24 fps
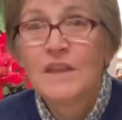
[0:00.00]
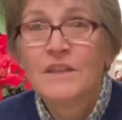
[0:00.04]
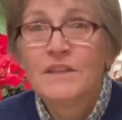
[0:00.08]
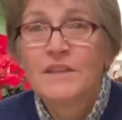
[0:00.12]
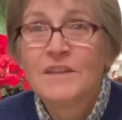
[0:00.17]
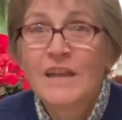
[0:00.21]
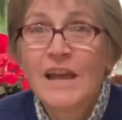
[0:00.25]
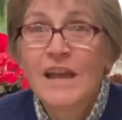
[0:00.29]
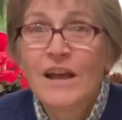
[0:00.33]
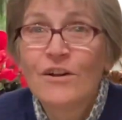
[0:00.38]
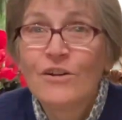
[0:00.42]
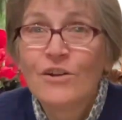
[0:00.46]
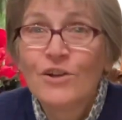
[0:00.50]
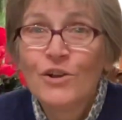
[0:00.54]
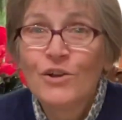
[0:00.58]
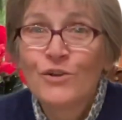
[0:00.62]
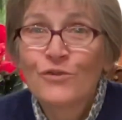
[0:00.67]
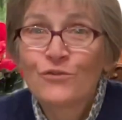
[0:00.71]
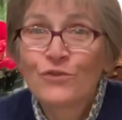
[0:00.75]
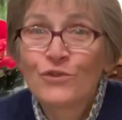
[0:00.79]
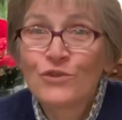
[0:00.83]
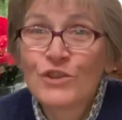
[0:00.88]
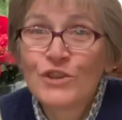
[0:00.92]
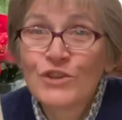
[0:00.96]
Now,
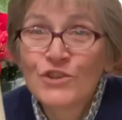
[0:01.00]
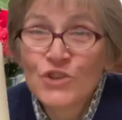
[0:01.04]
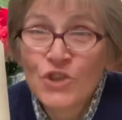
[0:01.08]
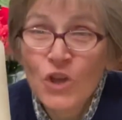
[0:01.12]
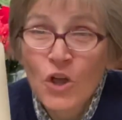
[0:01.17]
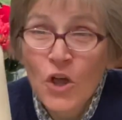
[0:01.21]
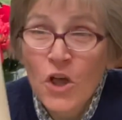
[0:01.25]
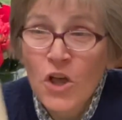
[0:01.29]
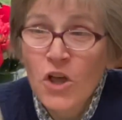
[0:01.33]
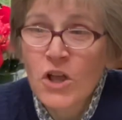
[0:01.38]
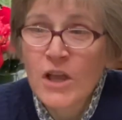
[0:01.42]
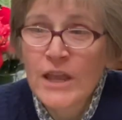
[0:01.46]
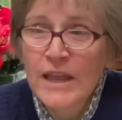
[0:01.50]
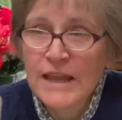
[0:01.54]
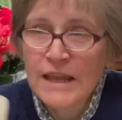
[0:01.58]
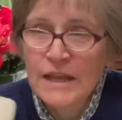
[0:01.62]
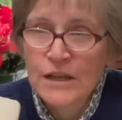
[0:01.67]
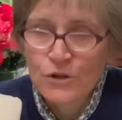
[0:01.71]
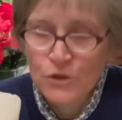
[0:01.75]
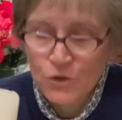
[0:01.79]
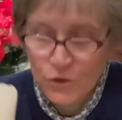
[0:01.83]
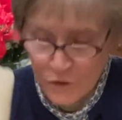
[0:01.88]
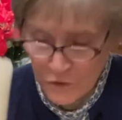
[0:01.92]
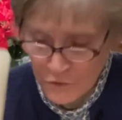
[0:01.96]
for the tall
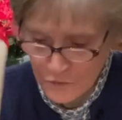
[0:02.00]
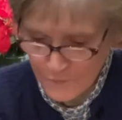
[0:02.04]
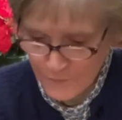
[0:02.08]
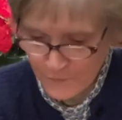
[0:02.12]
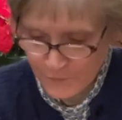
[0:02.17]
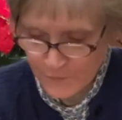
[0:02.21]
candle,